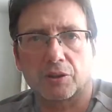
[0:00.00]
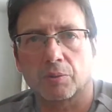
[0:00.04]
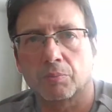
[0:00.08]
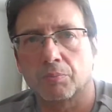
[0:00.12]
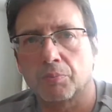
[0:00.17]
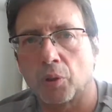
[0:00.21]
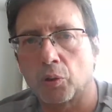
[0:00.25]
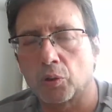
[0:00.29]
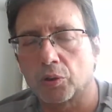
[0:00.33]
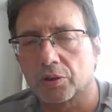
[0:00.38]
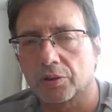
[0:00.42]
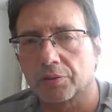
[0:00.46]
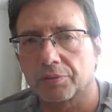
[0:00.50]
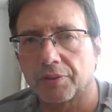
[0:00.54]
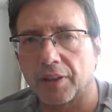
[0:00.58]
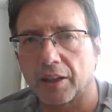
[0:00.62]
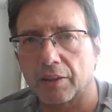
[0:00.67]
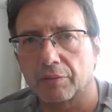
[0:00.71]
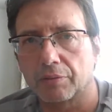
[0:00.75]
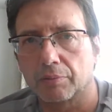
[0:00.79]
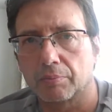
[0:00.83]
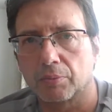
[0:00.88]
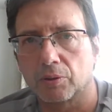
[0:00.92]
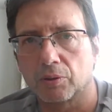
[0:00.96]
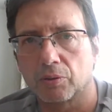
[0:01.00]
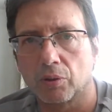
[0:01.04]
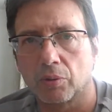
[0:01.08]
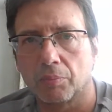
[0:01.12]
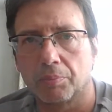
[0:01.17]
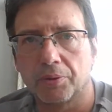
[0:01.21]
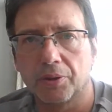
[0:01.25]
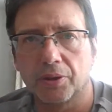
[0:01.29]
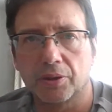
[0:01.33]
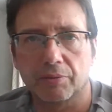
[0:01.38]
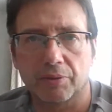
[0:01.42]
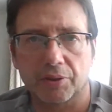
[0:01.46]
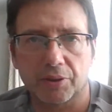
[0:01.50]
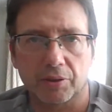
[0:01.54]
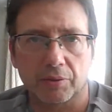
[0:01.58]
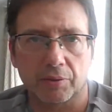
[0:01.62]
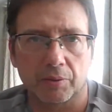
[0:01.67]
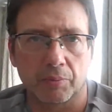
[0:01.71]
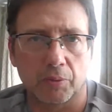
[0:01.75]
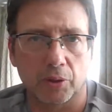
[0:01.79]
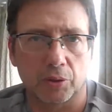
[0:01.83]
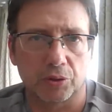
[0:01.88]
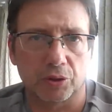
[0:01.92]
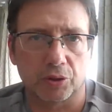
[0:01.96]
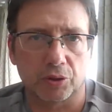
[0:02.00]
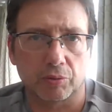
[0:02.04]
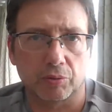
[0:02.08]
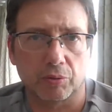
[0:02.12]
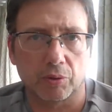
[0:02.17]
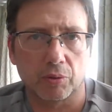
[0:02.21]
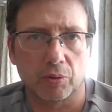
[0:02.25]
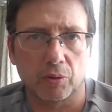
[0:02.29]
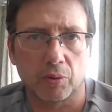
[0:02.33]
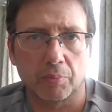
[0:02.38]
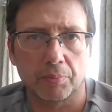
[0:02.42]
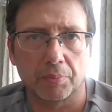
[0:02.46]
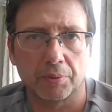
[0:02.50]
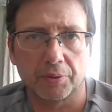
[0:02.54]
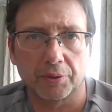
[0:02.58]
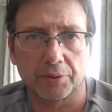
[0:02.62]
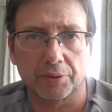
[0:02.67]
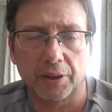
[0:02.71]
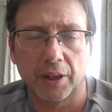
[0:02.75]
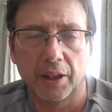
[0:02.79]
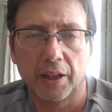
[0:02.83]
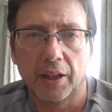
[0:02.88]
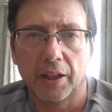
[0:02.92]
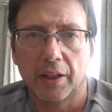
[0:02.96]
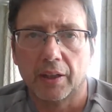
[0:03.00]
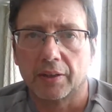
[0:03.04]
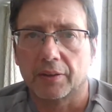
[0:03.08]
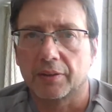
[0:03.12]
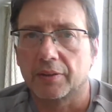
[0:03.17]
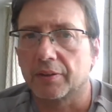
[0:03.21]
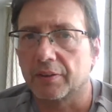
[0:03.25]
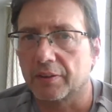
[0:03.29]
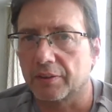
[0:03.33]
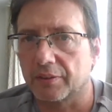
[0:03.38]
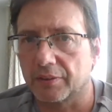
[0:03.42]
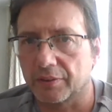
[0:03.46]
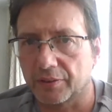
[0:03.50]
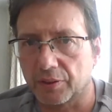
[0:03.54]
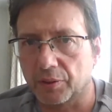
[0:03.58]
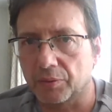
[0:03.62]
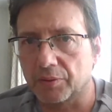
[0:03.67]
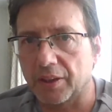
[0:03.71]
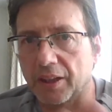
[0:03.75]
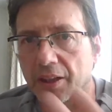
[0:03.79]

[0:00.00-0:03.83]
most survivable companies? What are the most strong companies? So